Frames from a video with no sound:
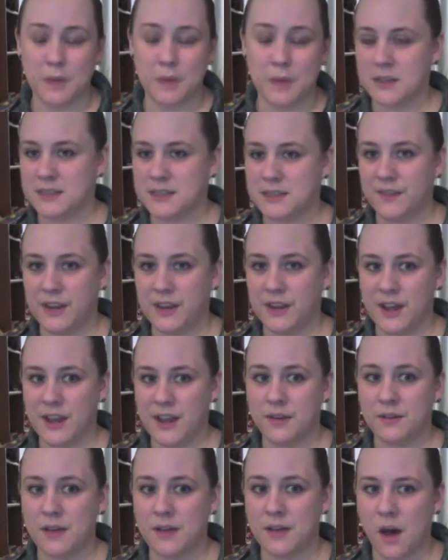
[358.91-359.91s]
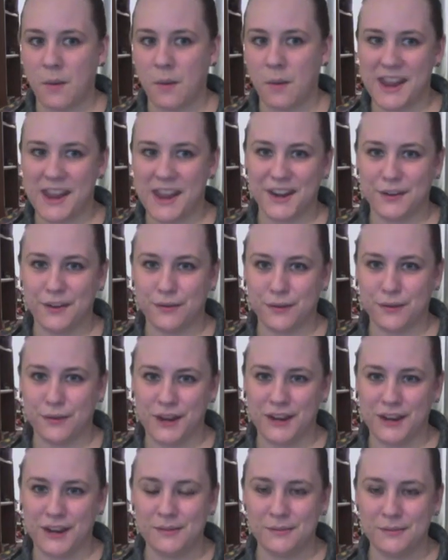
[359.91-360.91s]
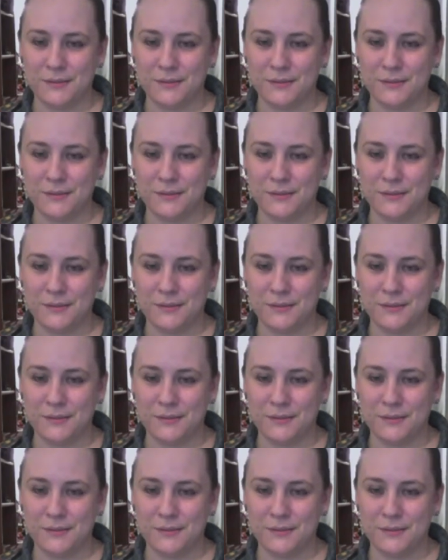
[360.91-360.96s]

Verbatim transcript: pause the video. I'll wait here for you.